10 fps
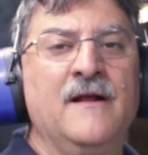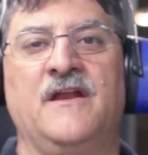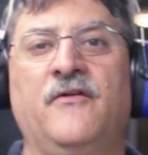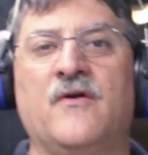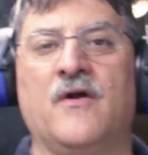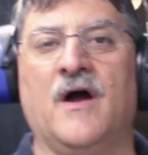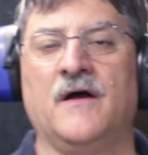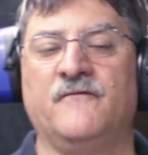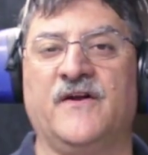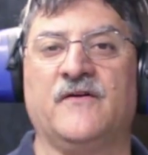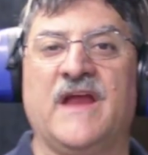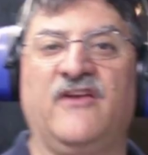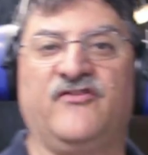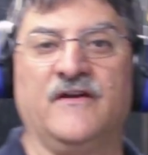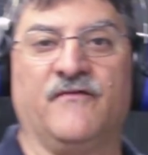Another
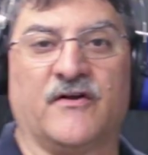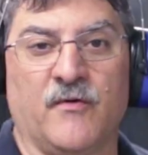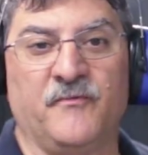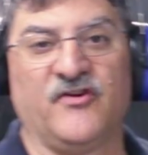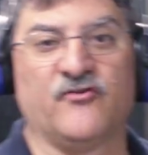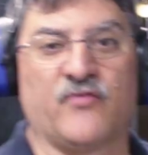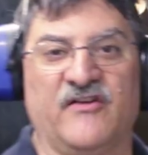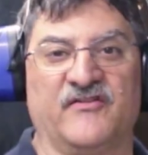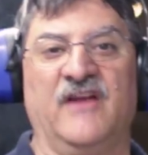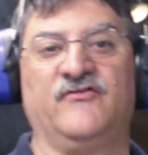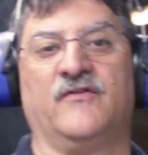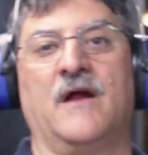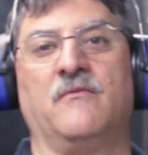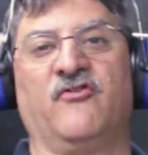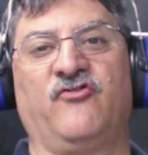variation of the Crimson Trace laser that
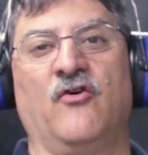I want to show